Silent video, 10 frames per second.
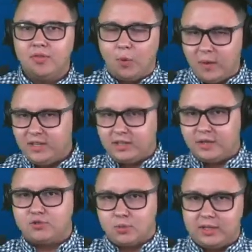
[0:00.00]
the way that
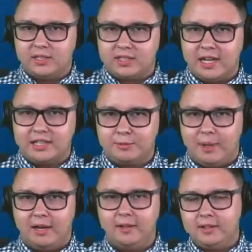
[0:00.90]
they've treated Scott
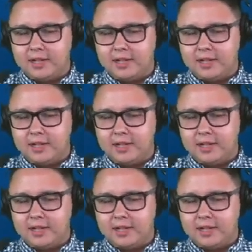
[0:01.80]
Smiley,